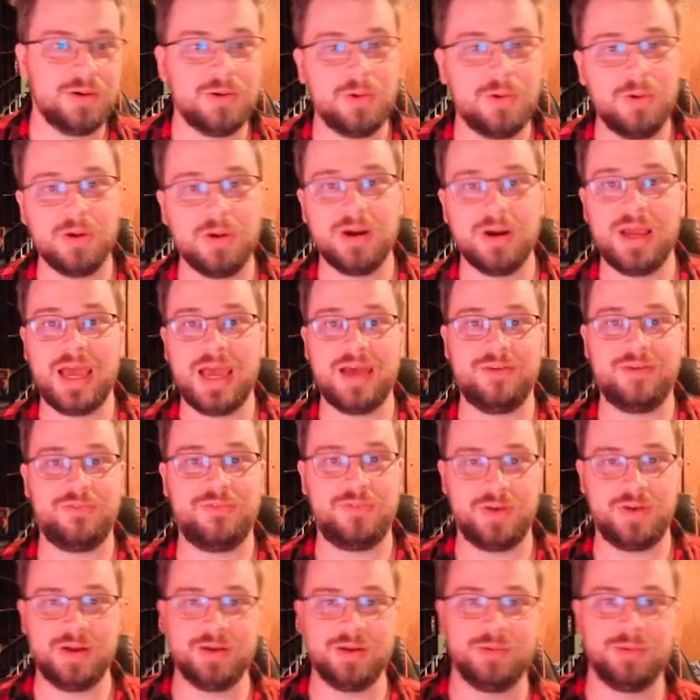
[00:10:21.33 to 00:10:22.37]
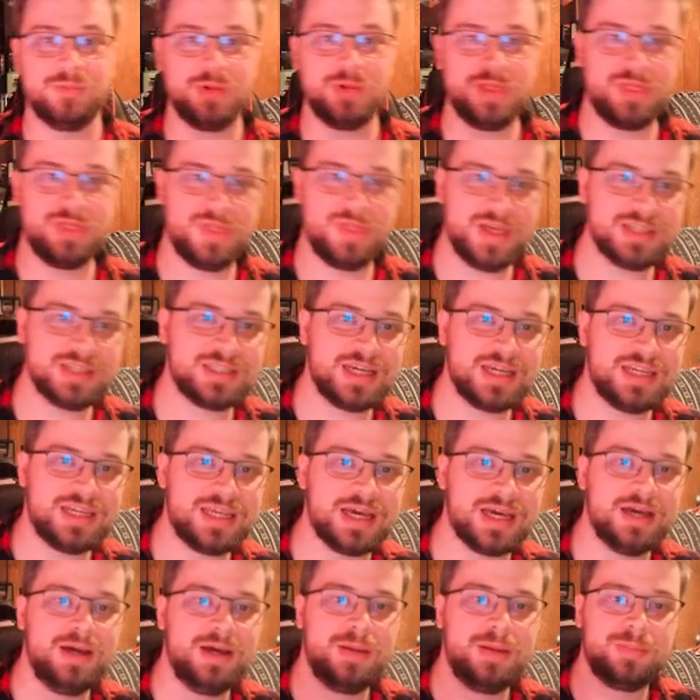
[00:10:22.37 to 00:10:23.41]
Or have fun with this
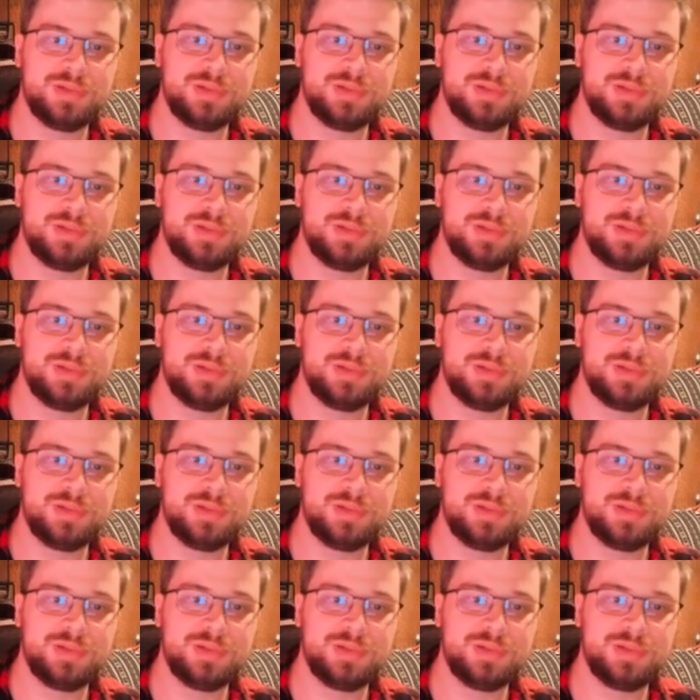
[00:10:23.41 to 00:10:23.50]
idea.